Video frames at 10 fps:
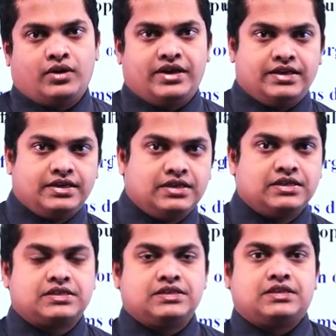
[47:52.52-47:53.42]
In
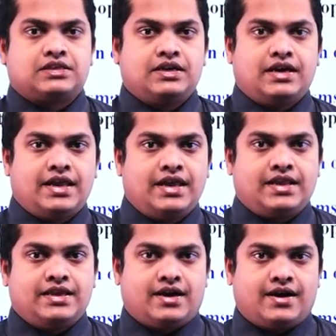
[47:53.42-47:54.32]
a certain
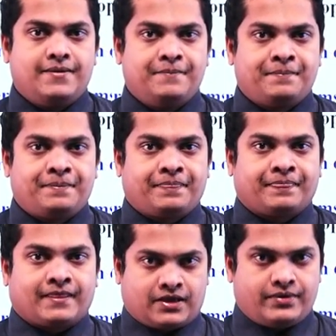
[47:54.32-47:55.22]
area,
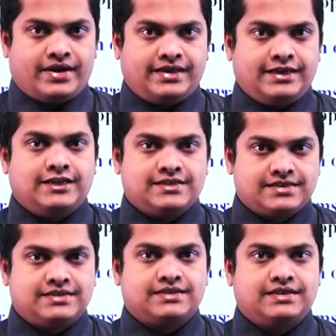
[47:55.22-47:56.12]
right, in a
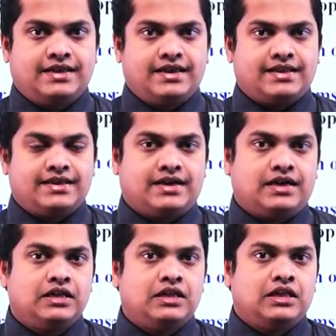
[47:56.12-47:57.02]
certain
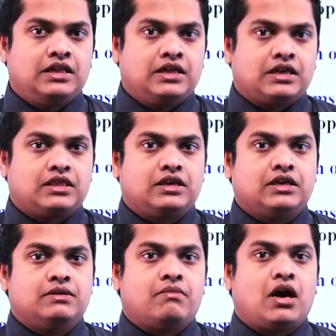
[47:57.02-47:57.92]
area, the
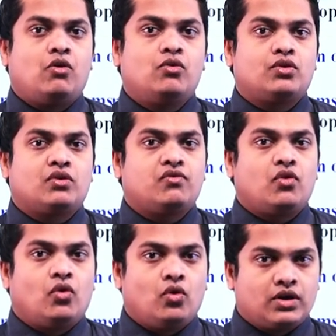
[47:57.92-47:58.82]
amount of
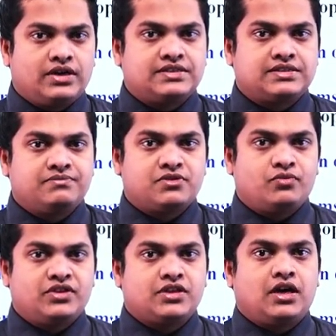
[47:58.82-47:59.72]
organisms
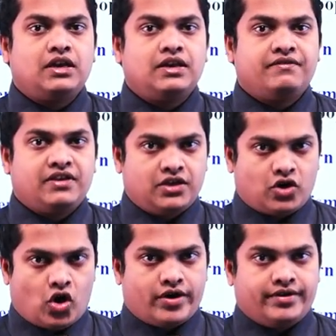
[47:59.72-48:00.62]
which are
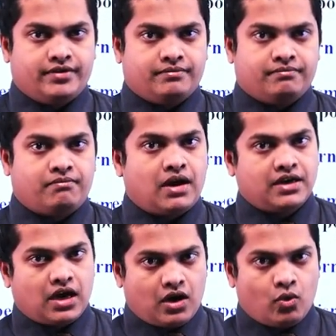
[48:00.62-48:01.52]
living on,
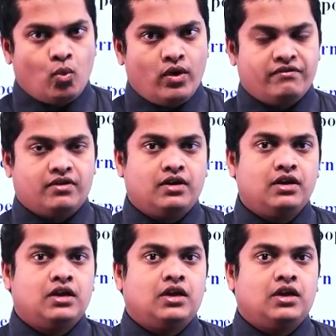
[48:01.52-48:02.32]
but however,